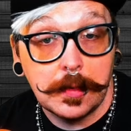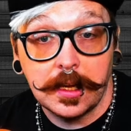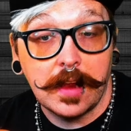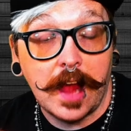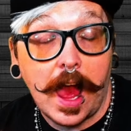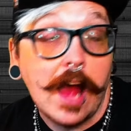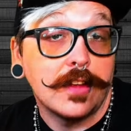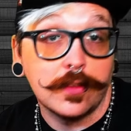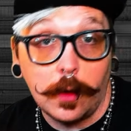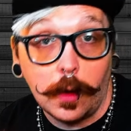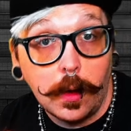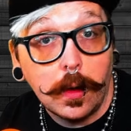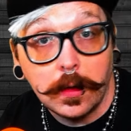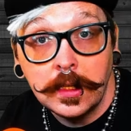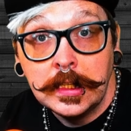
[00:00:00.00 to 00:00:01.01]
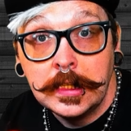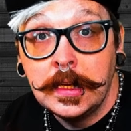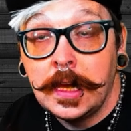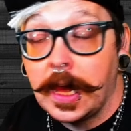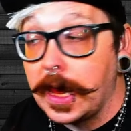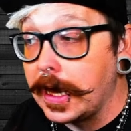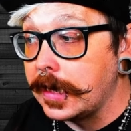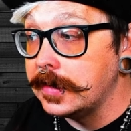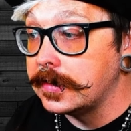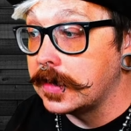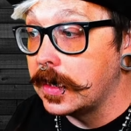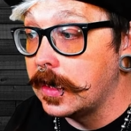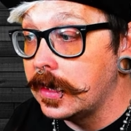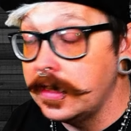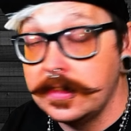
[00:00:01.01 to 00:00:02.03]
I mean, as a whole. And
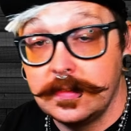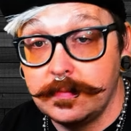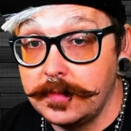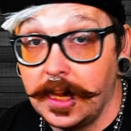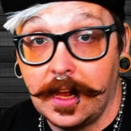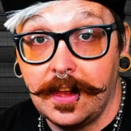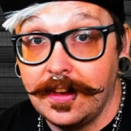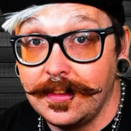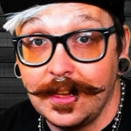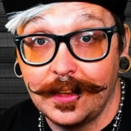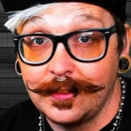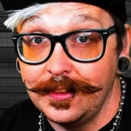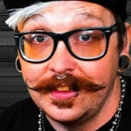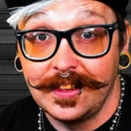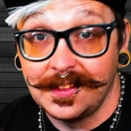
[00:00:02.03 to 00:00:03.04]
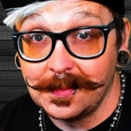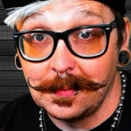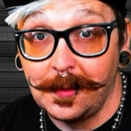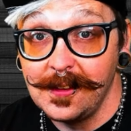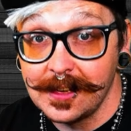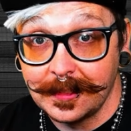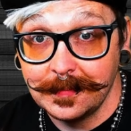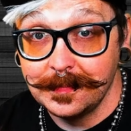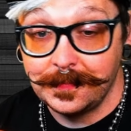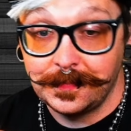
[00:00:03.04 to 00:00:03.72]
it doesn't disappoint.